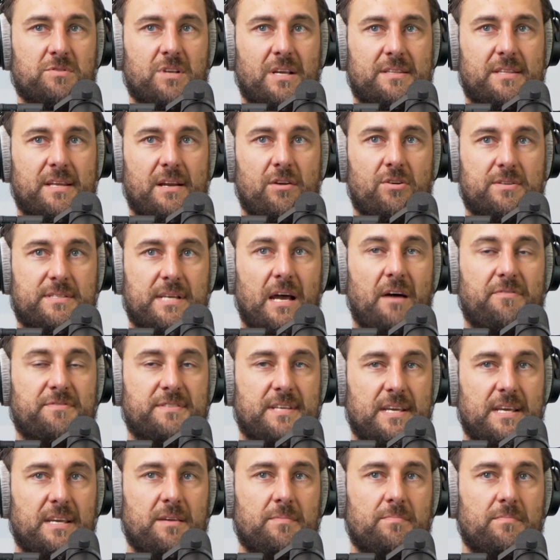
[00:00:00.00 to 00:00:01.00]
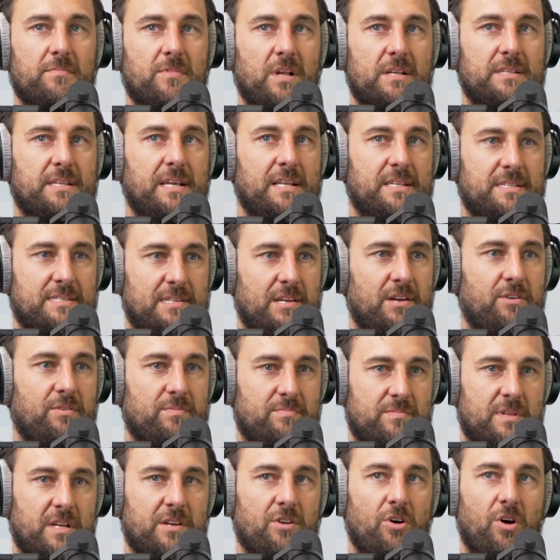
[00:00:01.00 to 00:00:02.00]
Like, they're a tough team. Like, they're
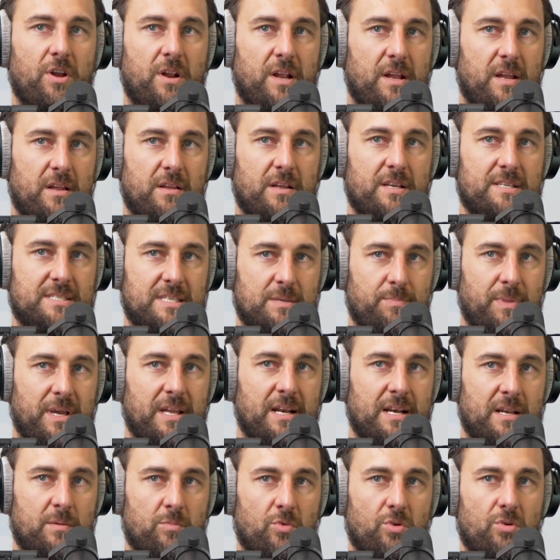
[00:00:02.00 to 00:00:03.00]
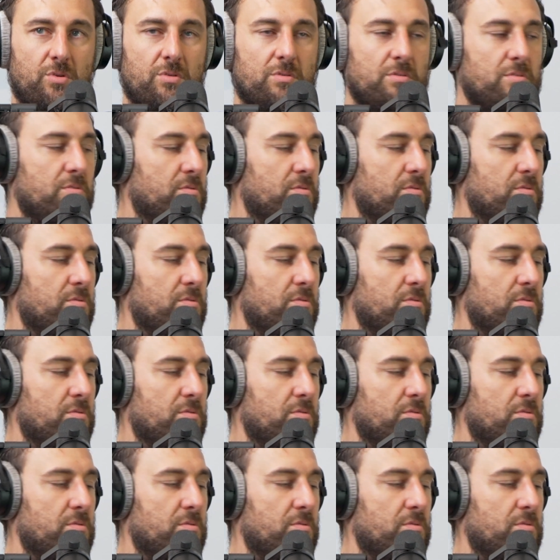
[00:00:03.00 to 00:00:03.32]
not an easy beat anymore.